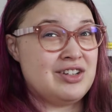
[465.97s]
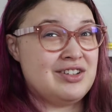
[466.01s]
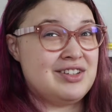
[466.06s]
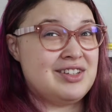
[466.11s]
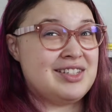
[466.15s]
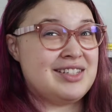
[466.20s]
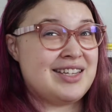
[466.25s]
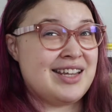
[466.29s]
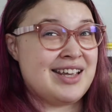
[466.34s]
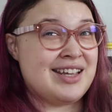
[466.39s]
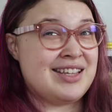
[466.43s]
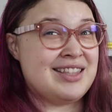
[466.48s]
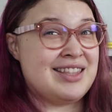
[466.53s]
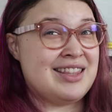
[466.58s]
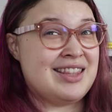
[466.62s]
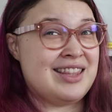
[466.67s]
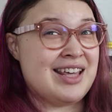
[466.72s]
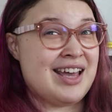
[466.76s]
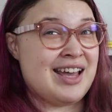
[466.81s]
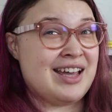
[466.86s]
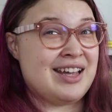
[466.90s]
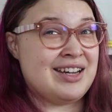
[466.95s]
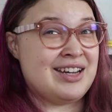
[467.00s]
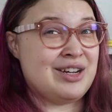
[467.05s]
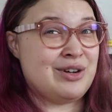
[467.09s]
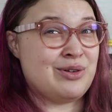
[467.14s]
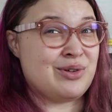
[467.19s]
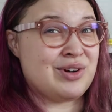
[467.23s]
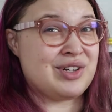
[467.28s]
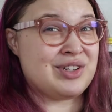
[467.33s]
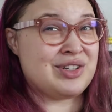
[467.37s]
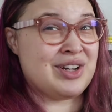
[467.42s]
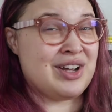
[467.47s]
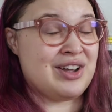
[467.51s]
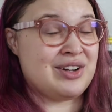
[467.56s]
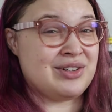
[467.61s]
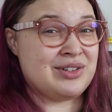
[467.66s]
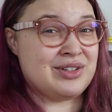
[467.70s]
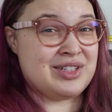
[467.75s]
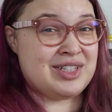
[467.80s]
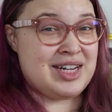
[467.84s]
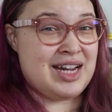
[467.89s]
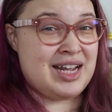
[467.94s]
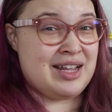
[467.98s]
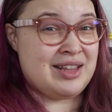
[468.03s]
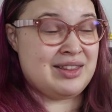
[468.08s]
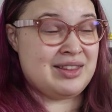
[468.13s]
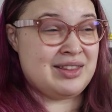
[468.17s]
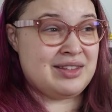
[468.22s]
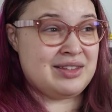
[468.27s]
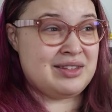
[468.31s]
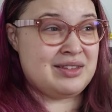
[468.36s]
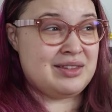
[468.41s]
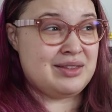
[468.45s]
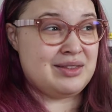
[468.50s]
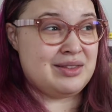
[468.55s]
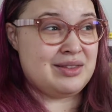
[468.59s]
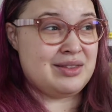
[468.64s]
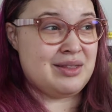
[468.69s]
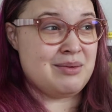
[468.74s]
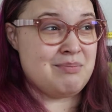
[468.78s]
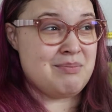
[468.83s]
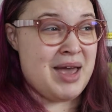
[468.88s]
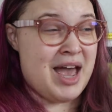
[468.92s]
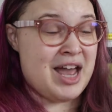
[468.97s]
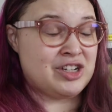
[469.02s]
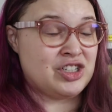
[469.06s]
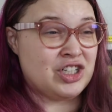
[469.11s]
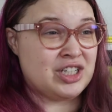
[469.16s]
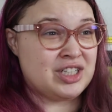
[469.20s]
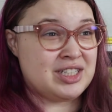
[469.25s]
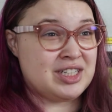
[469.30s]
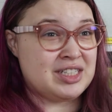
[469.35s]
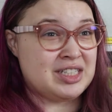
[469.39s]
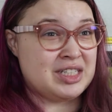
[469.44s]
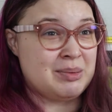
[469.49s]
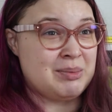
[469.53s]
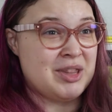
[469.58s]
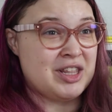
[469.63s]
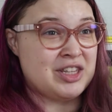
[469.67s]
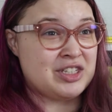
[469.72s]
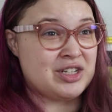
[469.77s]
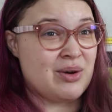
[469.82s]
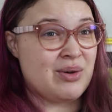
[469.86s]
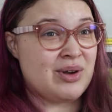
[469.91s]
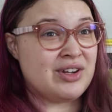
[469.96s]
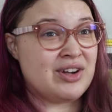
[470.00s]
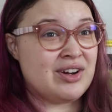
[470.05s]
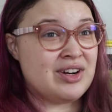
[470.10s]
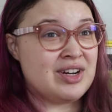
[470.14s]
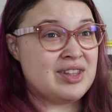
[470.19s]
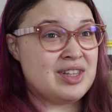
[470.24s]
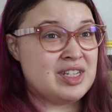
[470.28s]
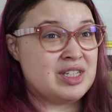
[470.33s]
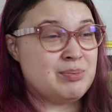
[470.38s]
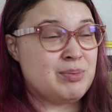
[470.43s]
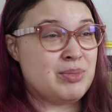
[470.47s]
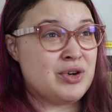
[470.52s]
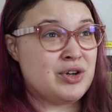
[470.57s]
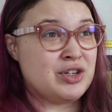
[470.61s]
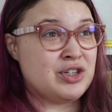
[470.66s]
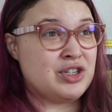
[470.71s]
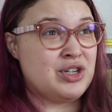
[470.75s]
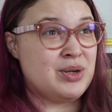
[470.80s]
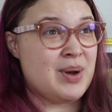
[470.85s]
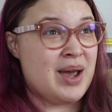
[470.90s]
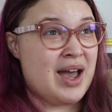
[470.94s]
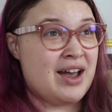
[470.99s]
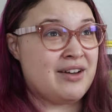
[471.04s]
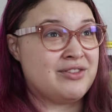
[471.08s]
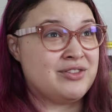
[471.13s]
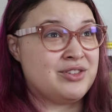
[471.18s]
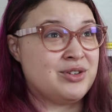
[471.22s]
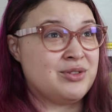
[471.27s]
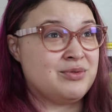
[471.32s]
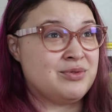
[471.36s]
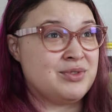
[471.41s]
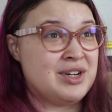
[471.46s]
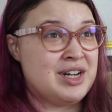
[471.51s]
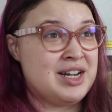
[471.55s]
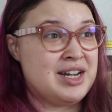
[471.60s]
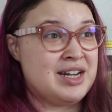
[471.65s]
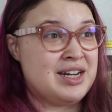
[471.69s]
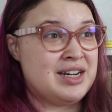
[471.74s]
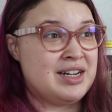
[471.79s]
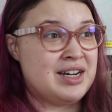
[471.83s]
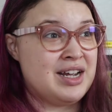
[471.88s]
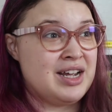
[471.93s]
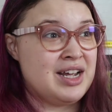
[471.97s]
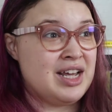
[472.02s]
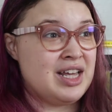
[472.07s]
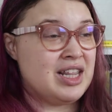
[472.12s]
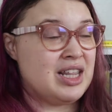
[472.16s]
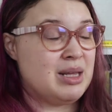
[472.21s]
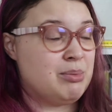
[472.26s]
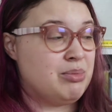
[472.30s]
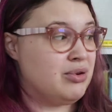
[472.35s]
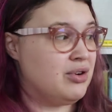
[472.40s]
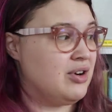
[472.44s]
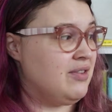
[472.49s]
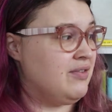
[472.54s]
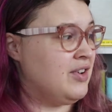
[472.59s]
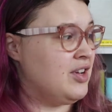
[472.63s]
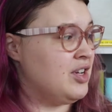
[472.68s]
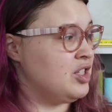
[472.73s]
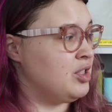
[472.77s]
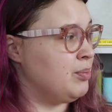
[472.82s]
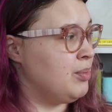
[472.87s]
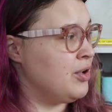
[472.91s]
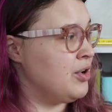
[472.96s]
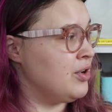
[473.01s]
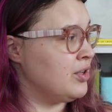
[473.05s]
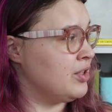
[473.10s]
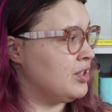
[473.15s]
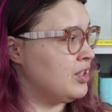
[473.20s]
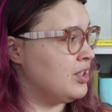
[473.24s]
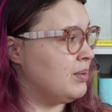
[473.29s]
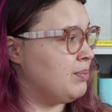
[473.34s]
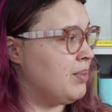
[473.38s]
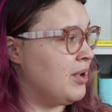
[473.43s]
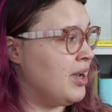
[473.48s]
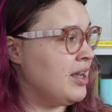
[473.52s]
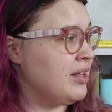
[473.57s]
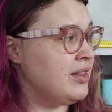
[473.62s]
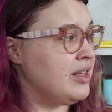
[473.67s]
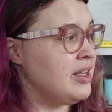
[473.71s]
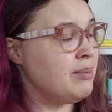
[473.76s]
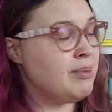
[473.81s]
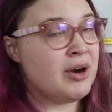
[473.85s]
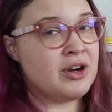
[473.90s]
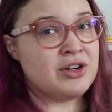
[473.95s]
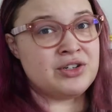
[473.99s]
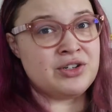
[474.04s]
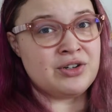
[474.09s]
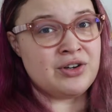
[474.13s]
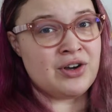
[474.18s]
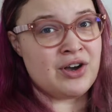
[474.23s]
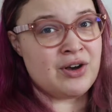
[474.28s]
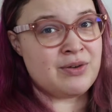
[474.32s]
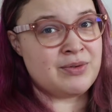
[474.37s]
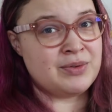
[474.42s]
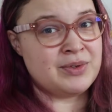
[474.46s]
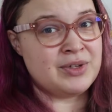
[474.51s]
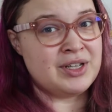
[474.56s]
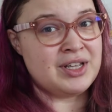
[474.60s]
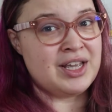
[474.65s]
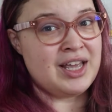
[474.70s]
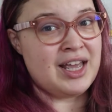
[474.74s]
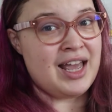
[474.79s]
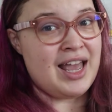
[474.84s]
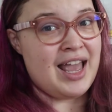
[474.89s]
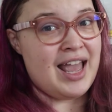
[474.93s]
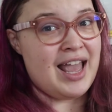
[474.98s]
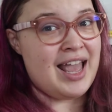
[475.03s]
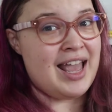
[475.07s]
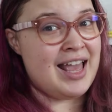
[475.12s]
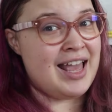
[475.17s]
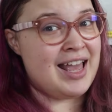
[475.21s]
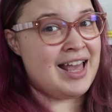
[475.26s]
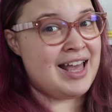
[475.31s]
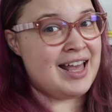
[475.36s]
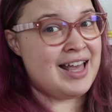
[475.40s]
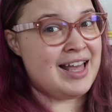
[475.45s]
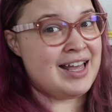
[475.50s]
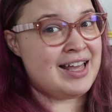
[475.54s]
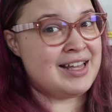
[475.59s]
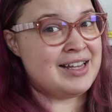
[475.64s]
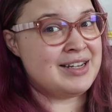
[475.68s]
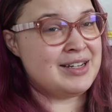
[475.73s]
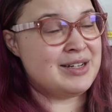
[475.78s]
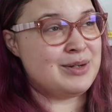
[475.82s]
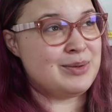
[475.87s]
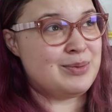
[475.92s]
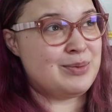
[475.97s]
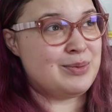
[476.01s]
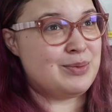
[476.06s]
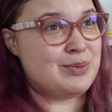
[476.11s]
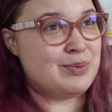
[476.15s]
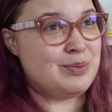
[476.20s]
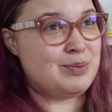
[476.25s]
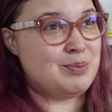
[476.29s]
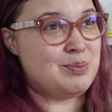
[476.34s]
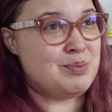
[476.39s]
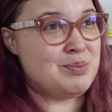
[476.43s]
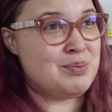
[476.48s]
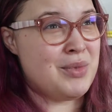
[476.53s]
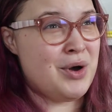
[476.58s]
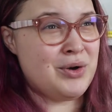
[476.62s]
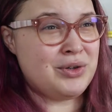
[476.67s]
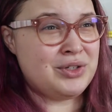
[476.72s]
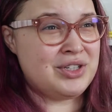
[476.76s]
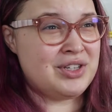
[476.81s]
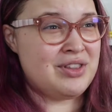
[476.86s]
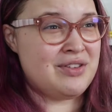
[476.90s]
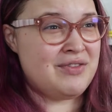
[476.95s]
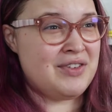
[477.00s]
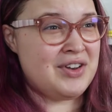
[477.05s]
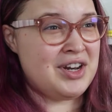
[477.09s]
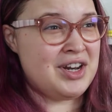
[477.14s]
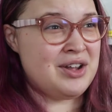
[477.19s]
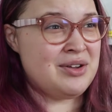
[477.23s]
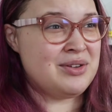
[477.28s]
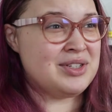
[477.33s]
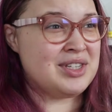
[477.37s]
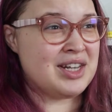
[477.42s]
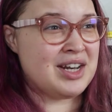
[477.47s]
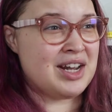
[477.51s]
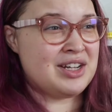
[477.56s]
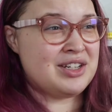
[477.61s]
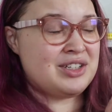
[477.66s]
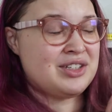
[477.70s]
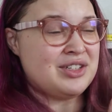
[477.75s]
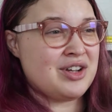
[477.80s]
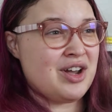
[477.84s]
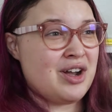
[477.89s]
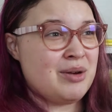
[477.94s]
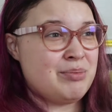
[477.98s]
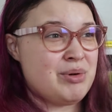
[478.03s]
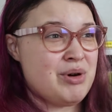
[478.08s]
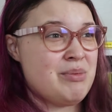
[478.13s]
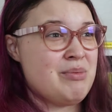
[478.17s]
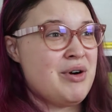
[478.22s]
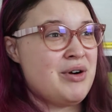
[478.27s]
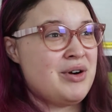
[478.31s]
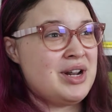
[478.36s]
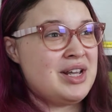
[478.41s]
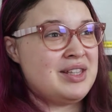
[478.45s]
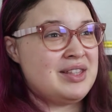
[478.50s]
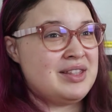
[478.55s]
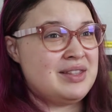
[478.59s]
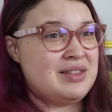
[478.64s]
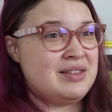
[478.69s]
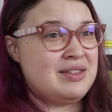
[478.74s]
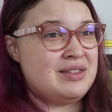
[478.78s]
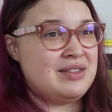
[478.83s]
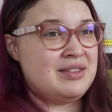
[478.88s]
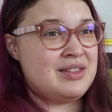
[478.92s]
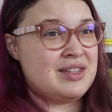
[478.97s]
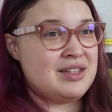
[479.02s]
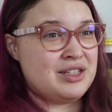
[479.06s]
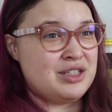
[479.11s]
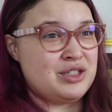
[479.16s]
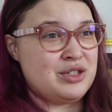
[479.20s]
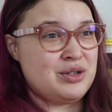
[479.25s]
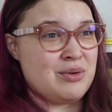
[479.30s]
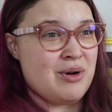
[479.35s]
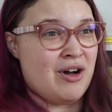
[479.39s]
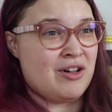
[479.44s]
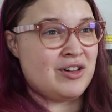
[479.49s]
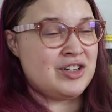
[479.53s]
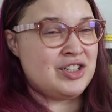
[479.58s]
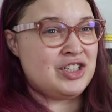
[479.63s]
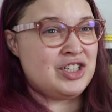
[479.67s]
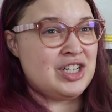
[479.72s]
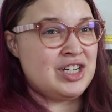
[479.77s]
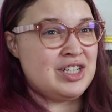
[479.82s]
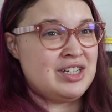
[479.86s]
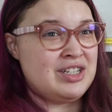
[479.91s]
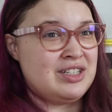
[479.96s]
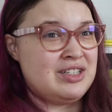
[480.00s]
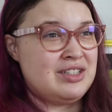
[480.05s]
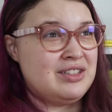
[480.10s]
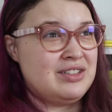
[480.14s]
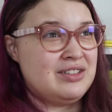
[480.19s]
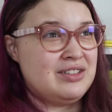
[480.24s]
said that in order to understand the magic system that's going on in this book, you have to read the previous books by Leigh Bardugo, and most of the videos that I saw promoting this duology